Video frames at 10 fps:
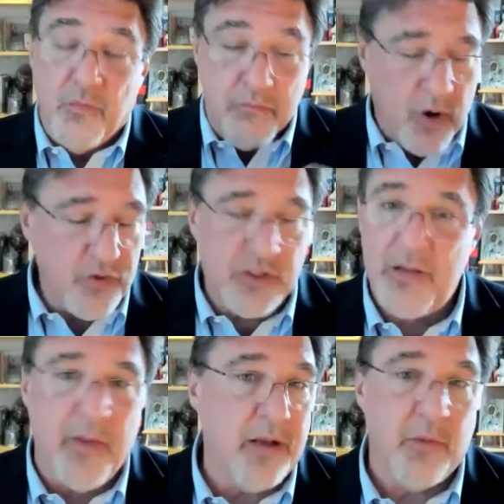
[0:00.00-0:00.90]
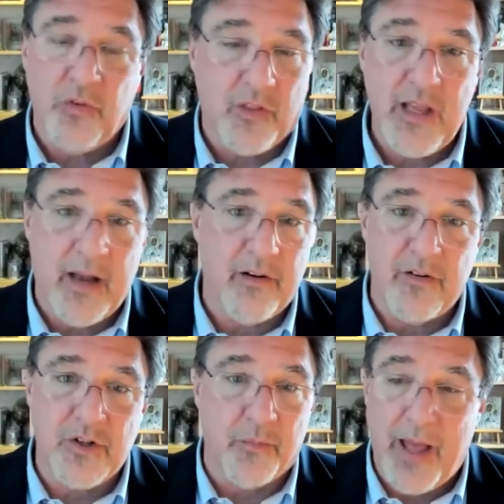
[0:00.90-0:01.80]
mostly men, most of the
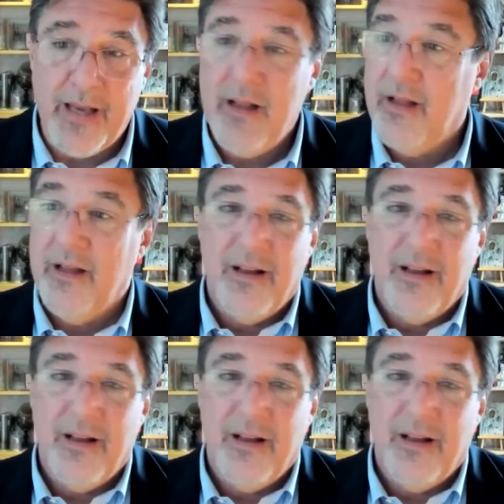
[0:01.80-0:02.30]
editors are men.